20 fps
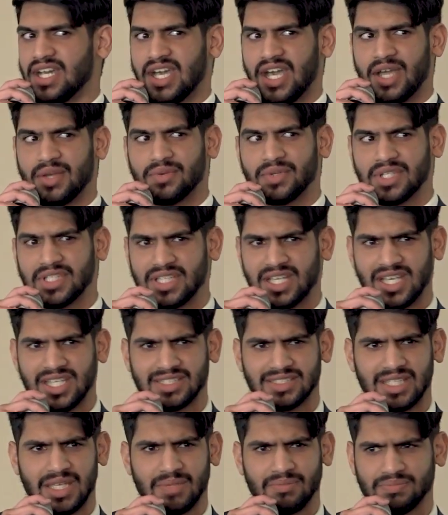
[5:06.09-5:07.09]
I
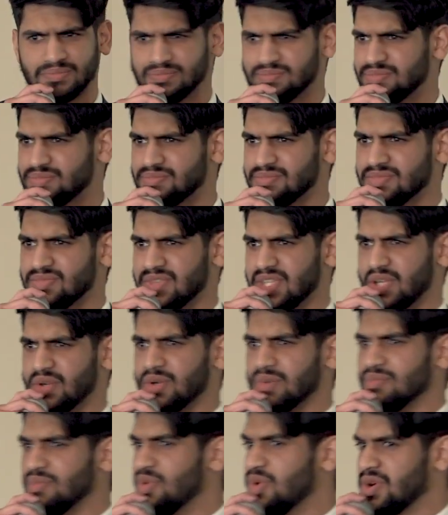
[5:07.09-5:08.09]
realized that there
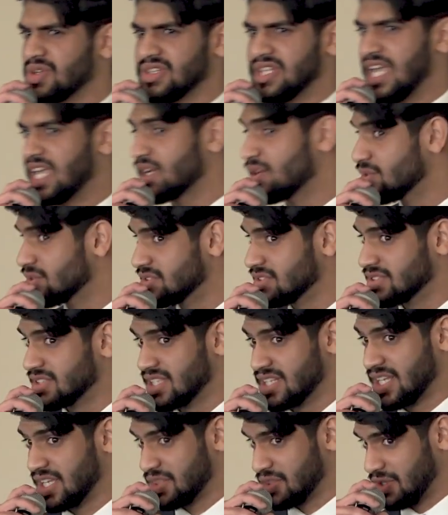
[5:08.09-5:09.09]
were more languages
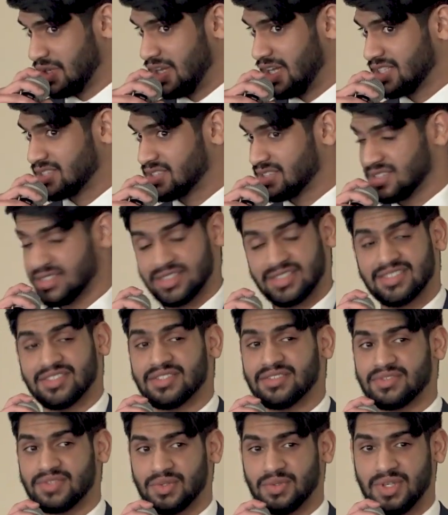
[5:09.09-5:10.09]
than I thought,
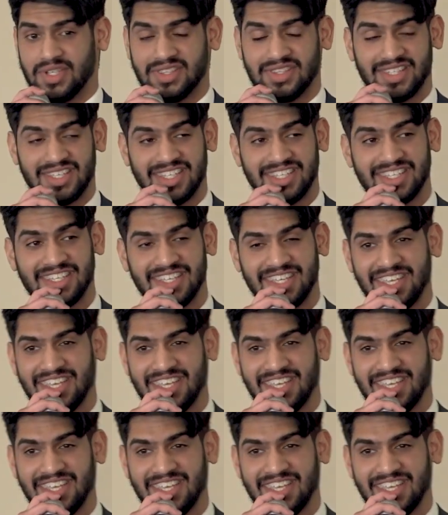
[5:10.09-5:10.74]
for one thing.